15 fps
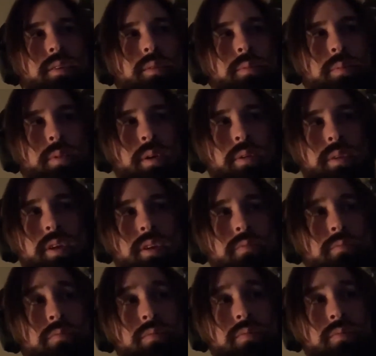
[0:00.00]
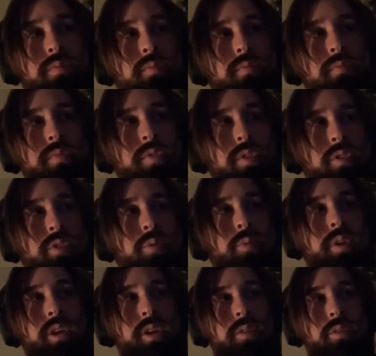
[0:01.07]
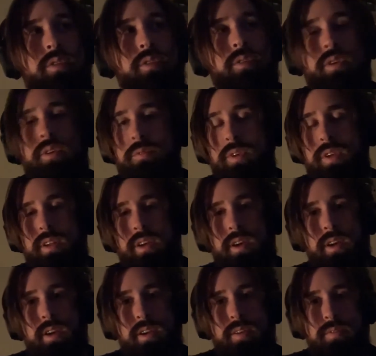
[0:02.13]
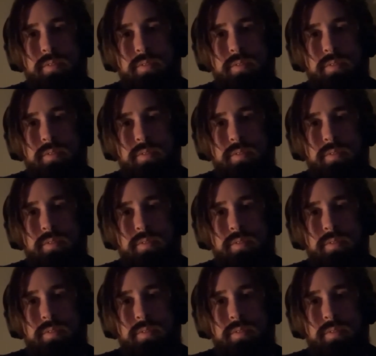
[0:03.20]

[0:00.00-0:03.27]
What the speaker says: probably 20 or 30 feet high.